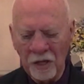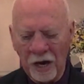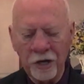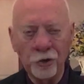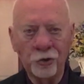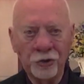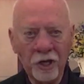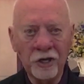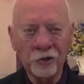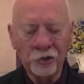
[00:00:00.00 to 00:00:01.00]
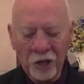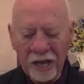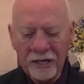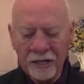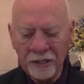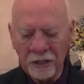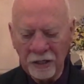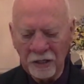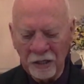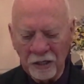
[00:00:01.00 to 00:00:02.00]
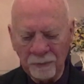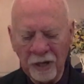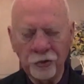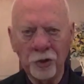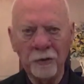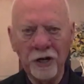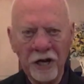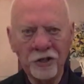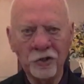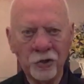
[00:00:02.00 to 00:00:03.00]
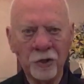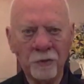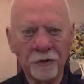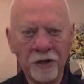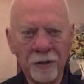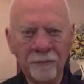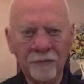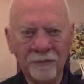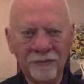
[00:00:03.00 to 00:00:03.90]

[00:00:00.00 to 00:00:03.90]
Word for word: Are you still excited about your relationship with him?